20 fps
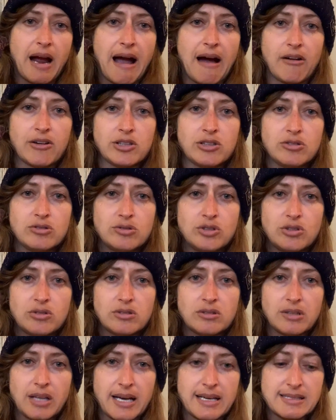how you
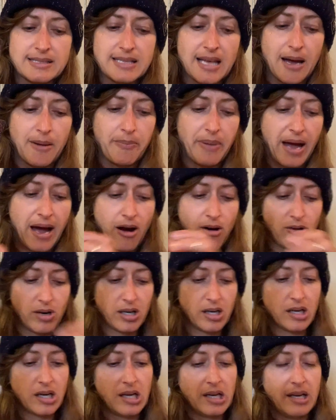utilize that
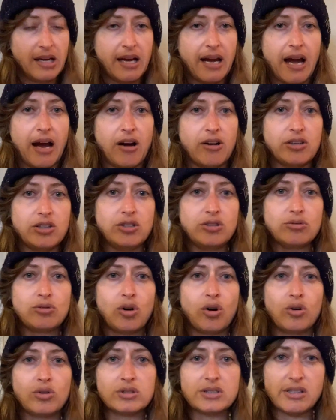power, how you
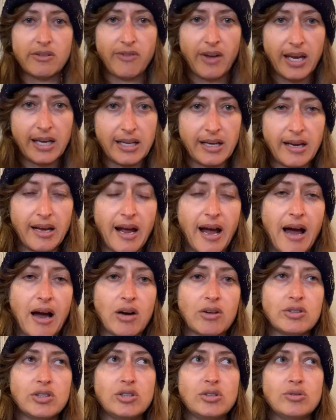cultivate it,
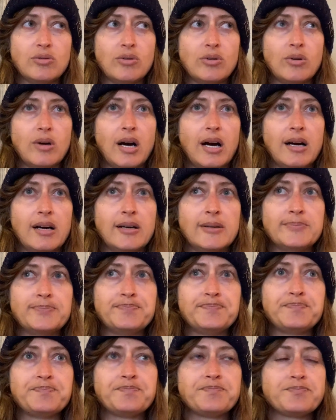how you
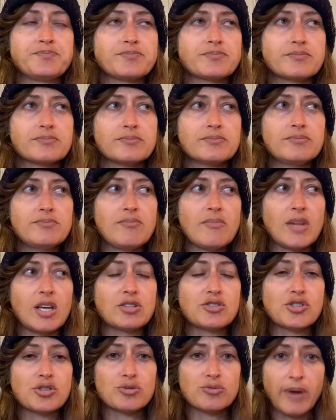um,
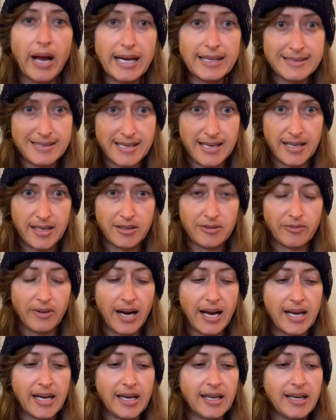direct it,
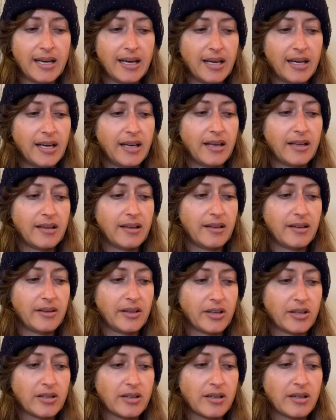right?
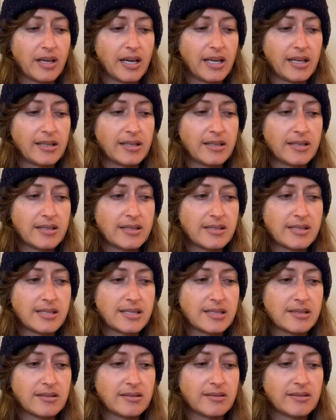There is